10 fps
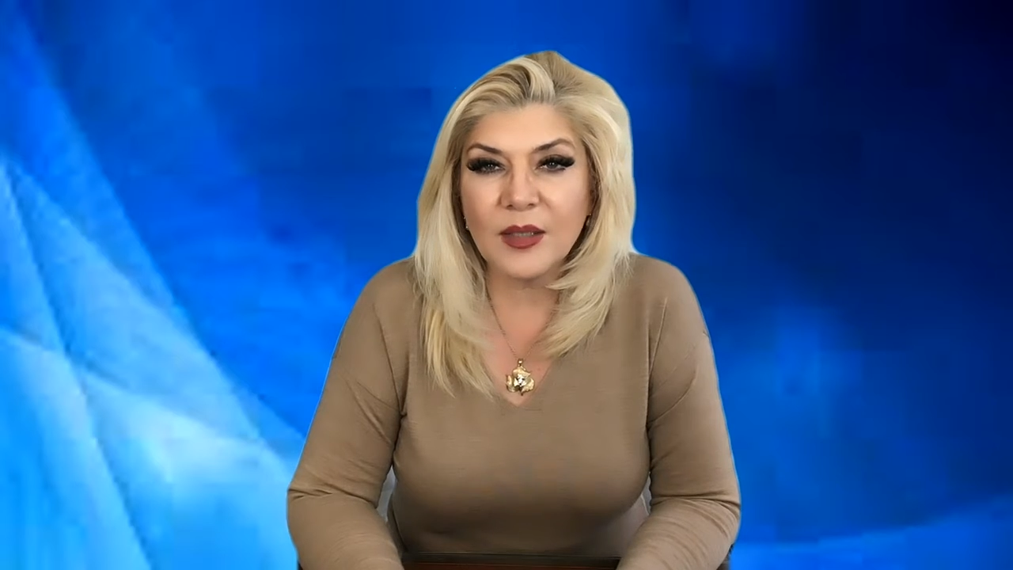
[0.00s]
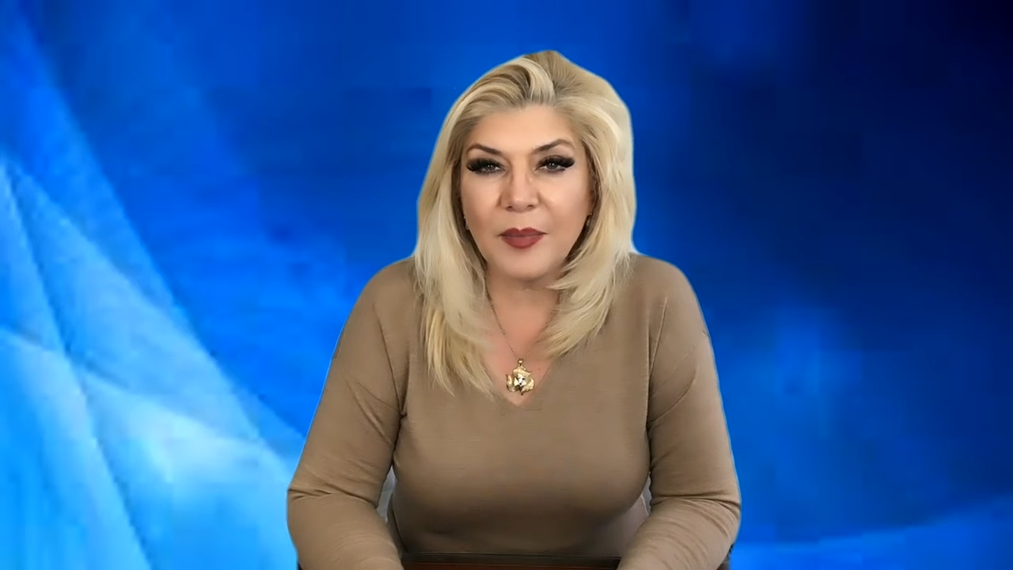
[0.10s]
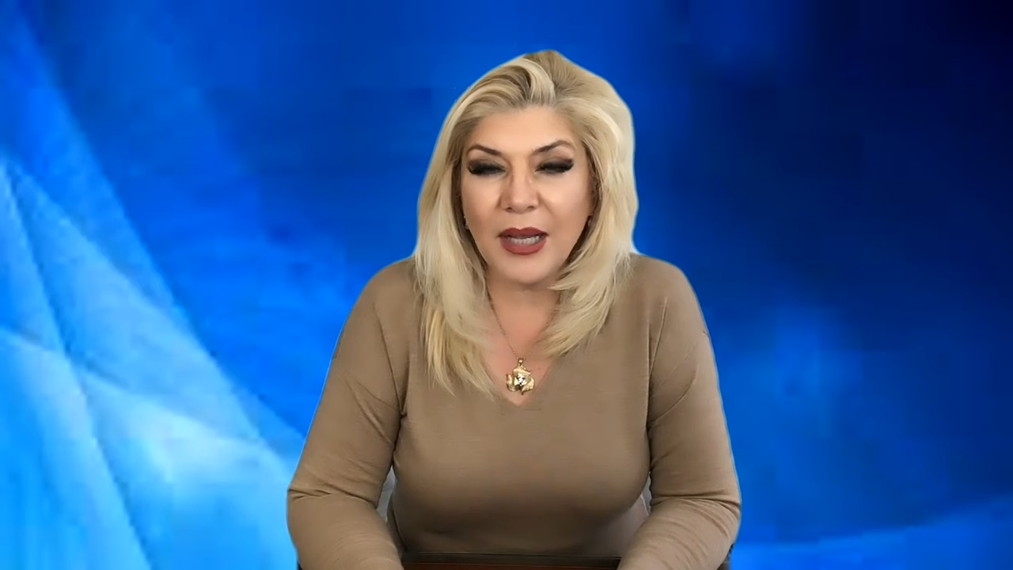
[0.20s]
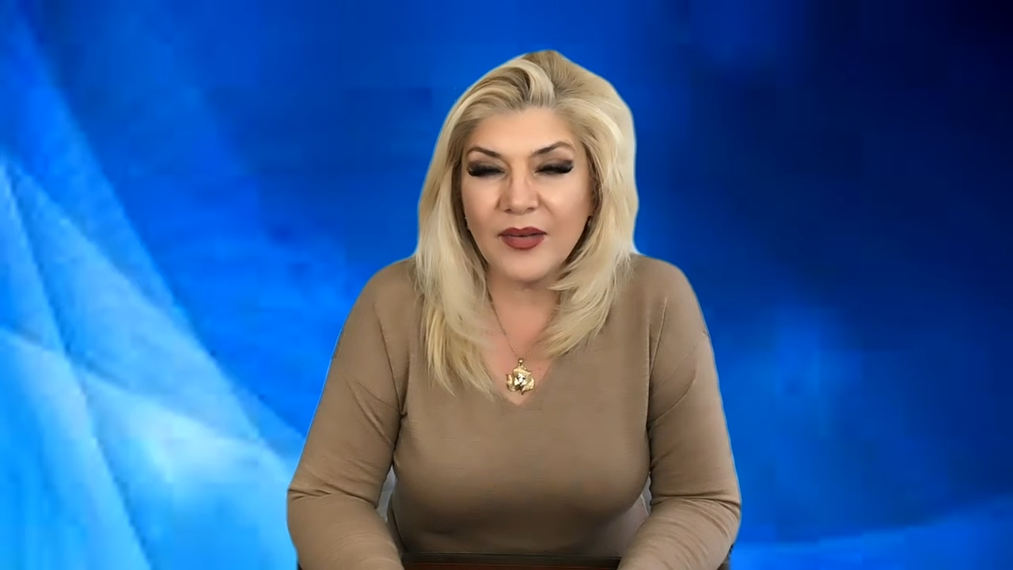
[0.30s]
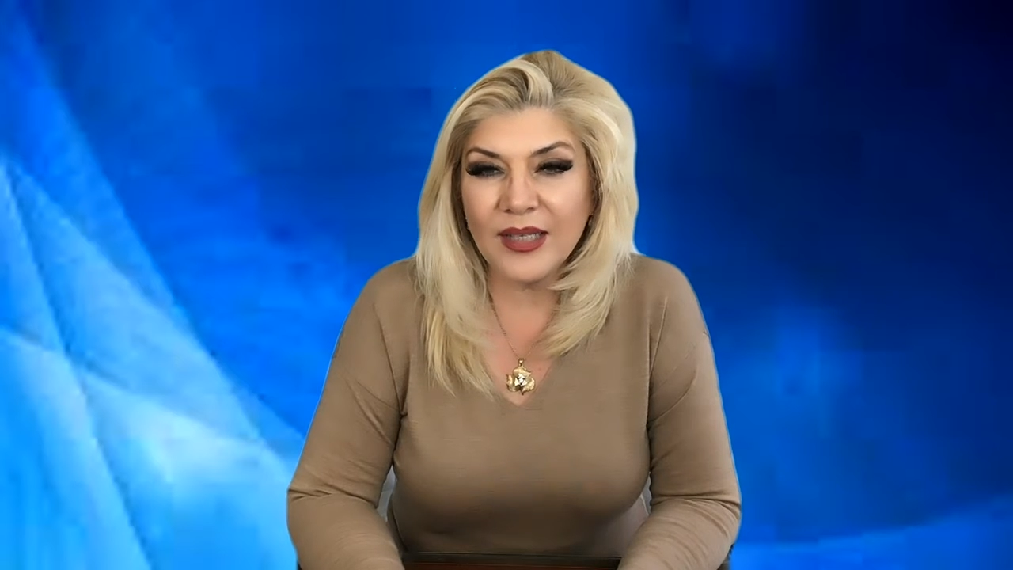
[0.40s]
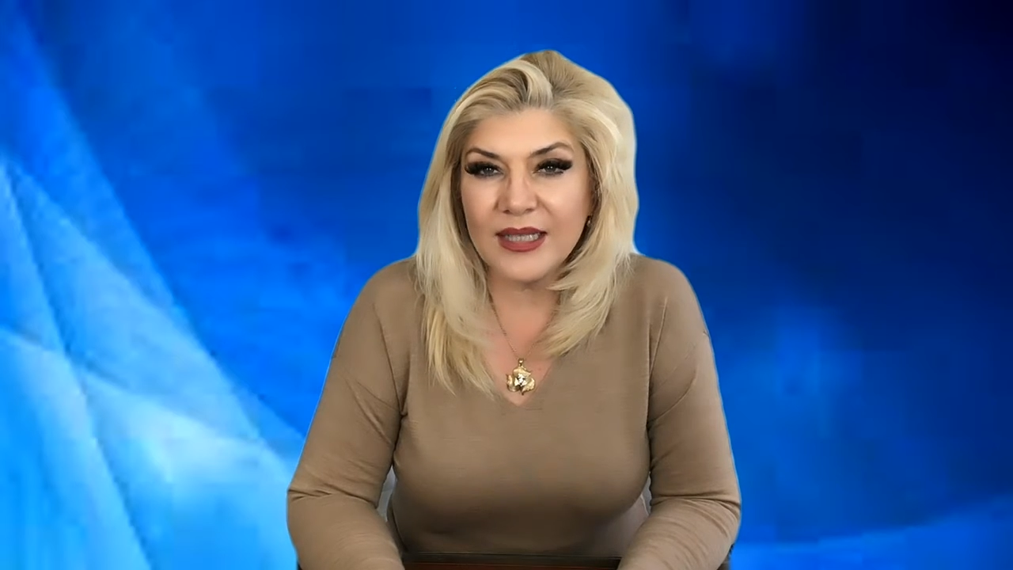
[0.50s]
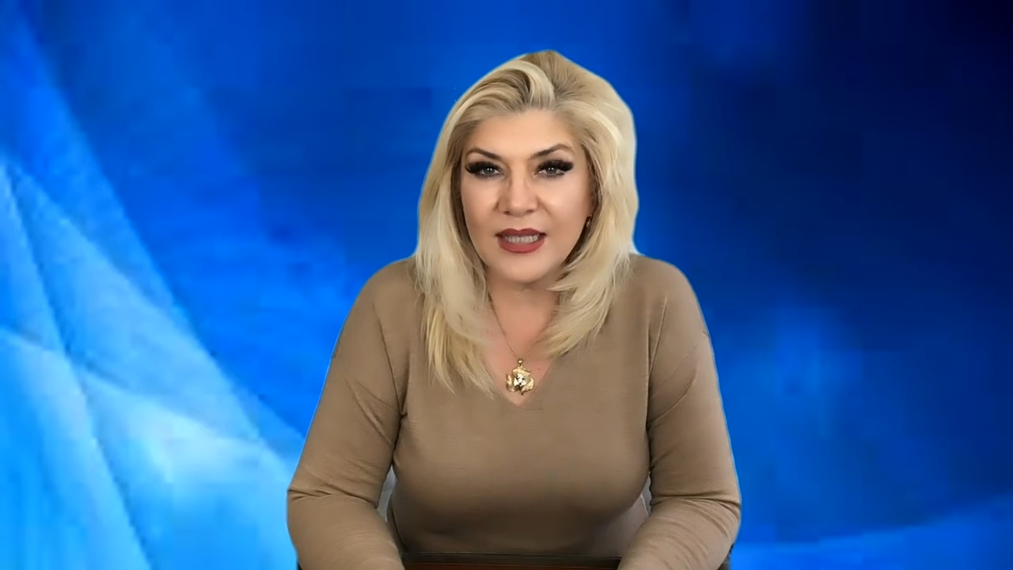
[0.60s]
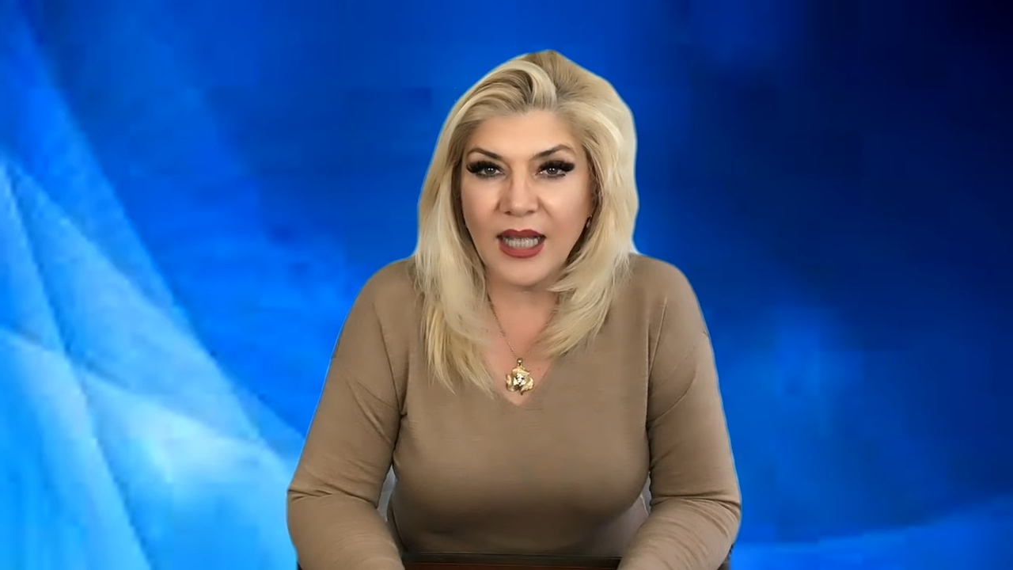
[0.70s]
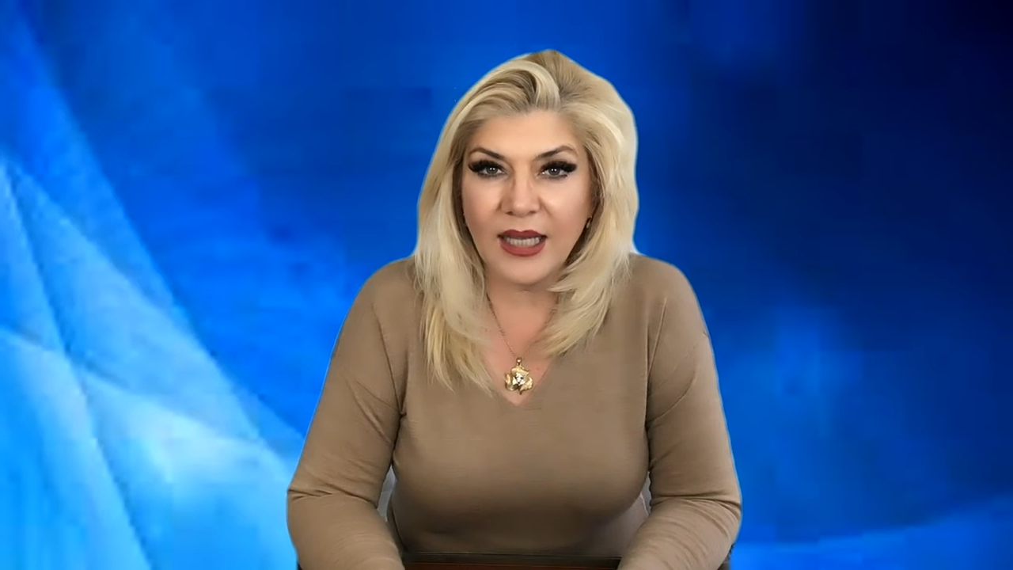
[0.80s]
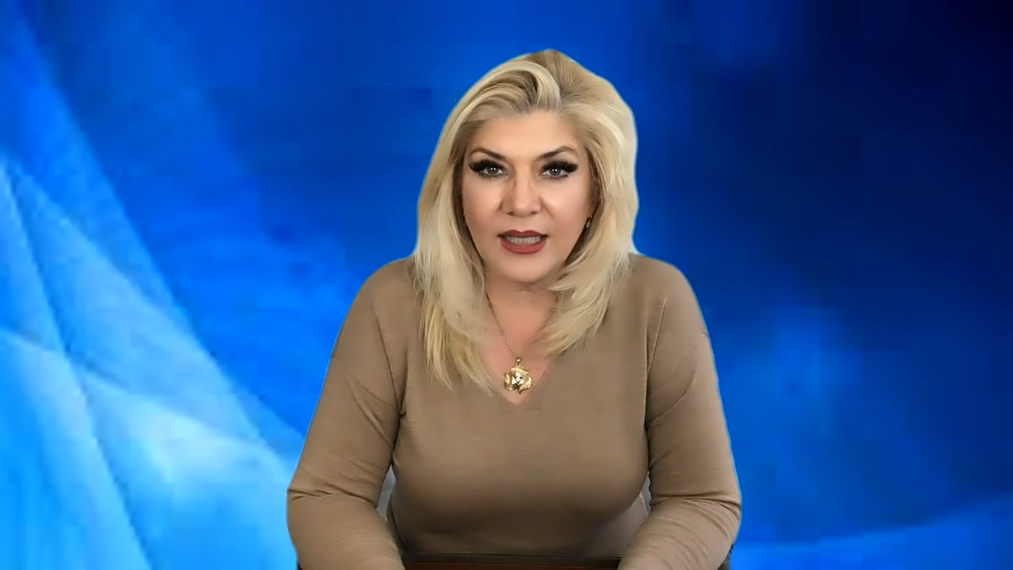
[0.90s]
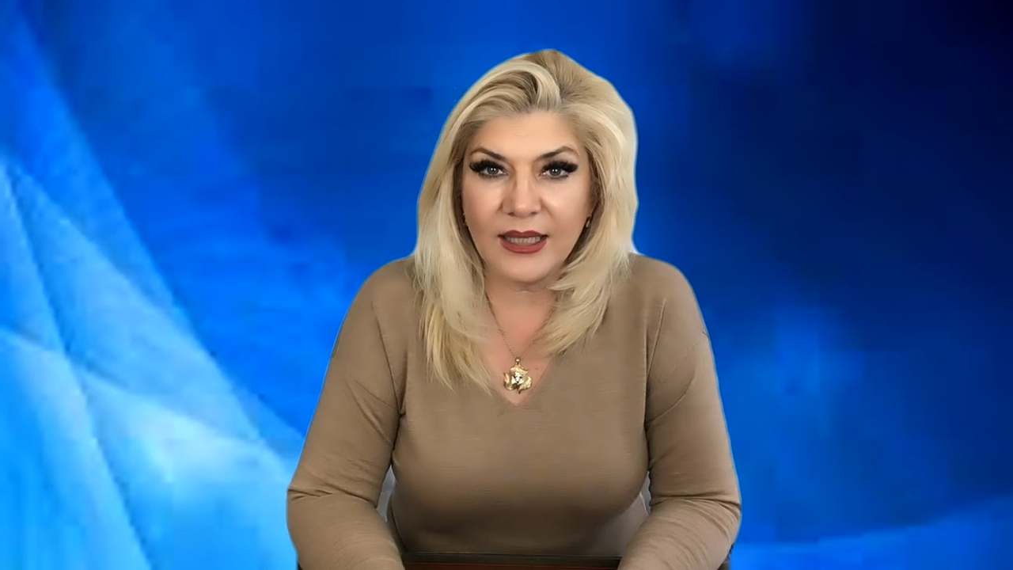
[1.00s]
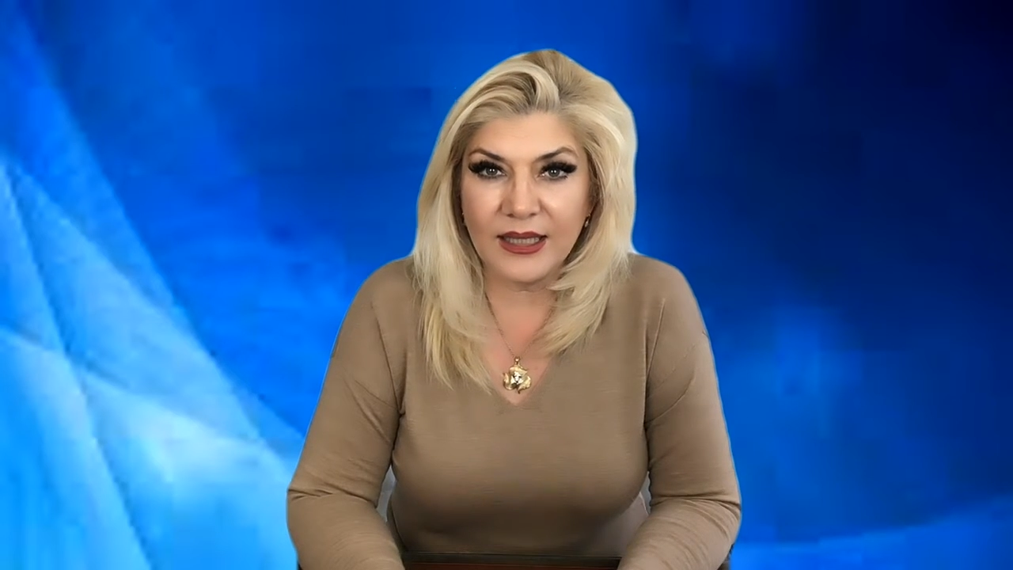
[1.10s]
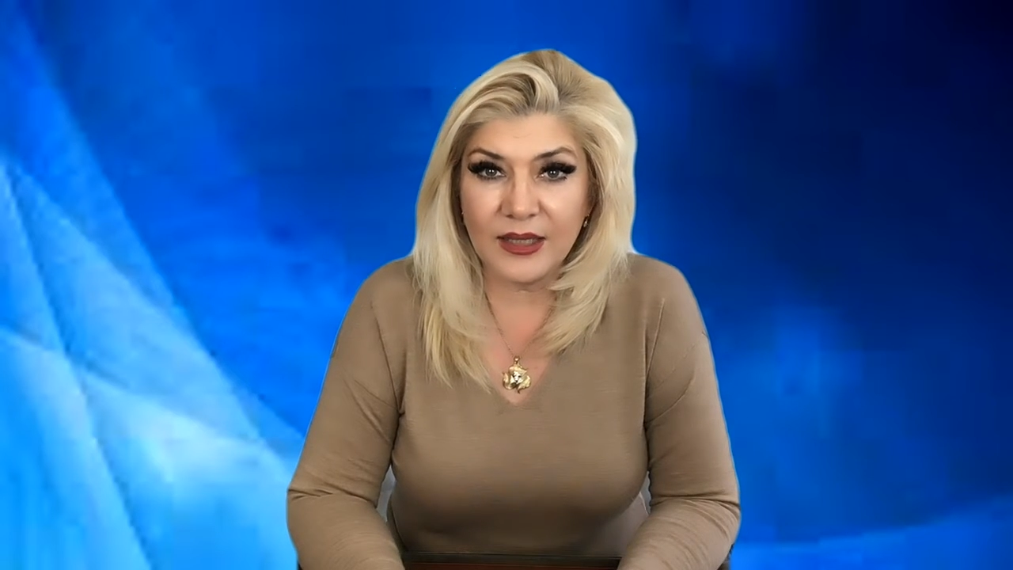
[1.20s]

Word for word: about anxiety,